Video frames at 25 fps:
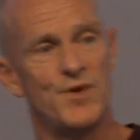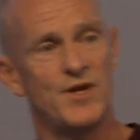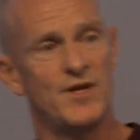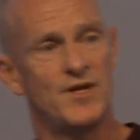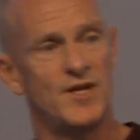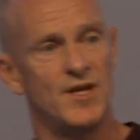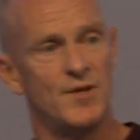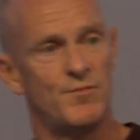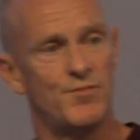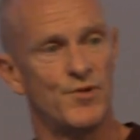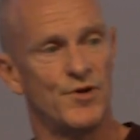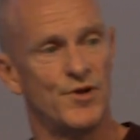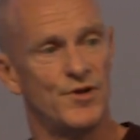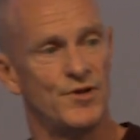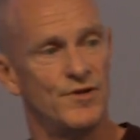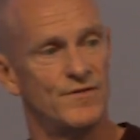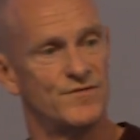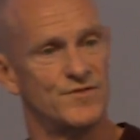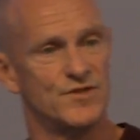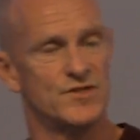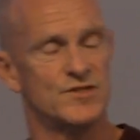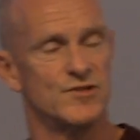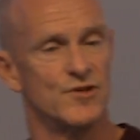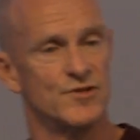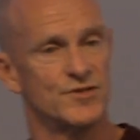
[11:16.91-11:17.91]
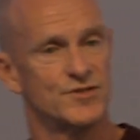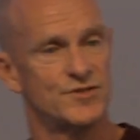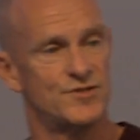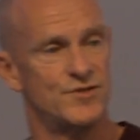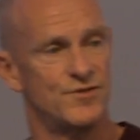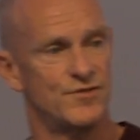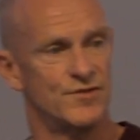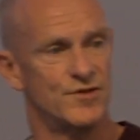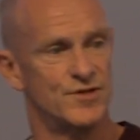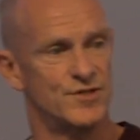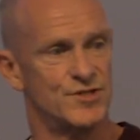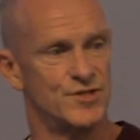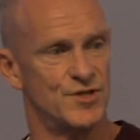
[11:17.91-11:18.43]
beekeeper, you've just lost
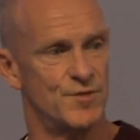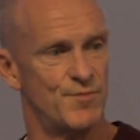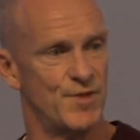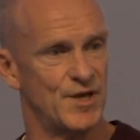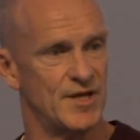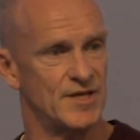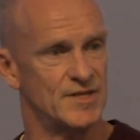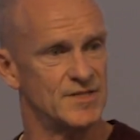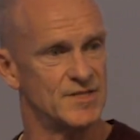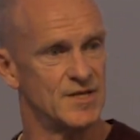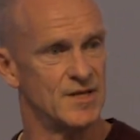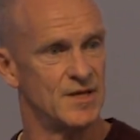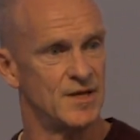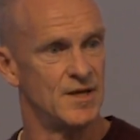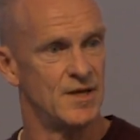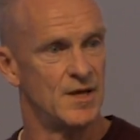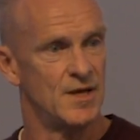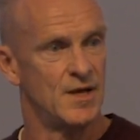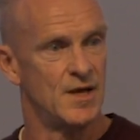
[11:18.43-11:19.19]
two thirds of your bees.